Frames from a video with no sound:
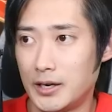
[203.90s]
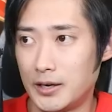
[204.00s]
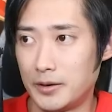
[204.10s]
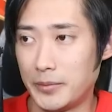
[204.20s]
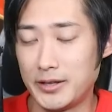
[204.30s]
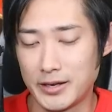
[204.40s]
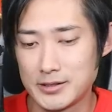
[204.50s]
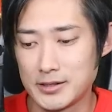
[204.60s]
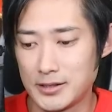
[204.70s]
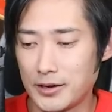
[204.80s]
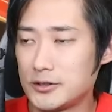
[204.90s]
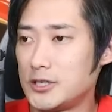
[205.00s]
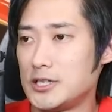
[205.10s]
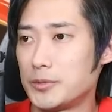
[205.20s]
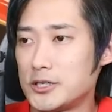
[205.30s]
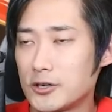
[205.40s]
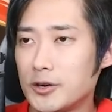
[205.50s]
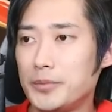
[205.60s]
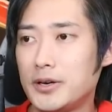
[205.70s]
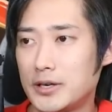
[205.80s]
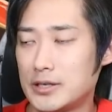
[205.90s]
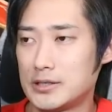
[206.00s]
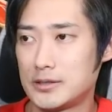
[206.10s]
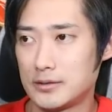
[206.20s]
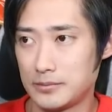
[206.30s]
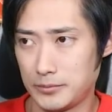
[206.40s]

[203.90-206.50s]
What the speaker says: And yes, I did have to change my shirt because